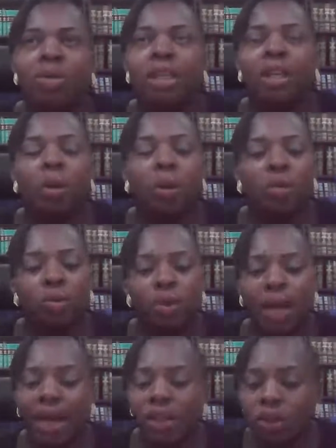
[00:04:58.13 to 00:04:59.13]
say no,
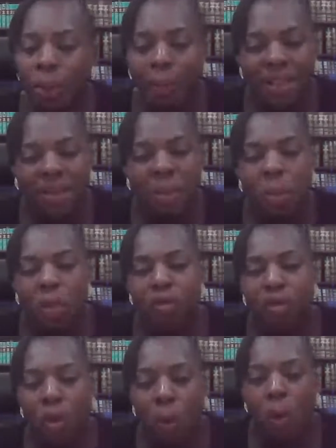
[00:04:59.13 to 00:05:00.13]
you can do a maximum of
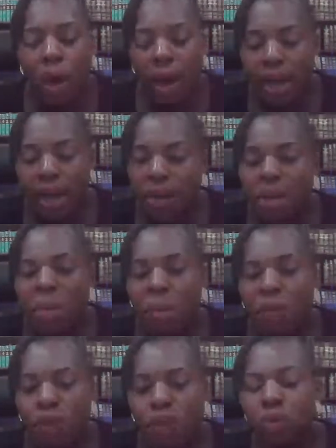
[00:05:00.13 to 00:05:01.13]
4 and a minimum
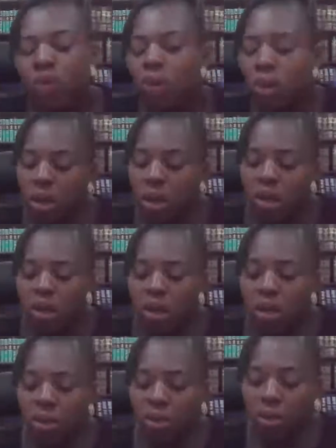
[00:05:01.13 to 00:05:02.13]
of 2.
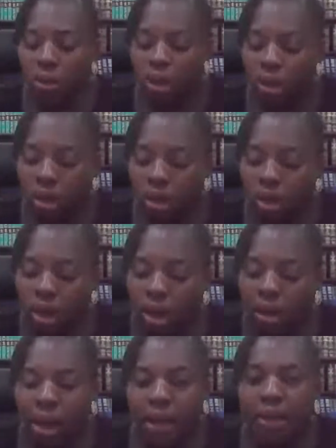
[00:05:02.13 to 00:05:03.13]
you know,
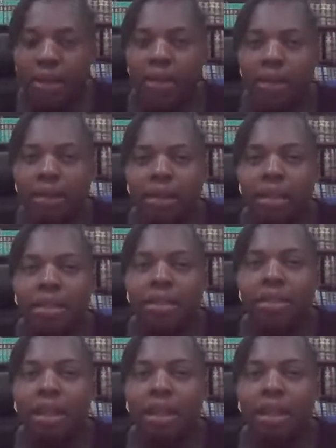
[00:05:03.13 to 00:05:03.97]
and these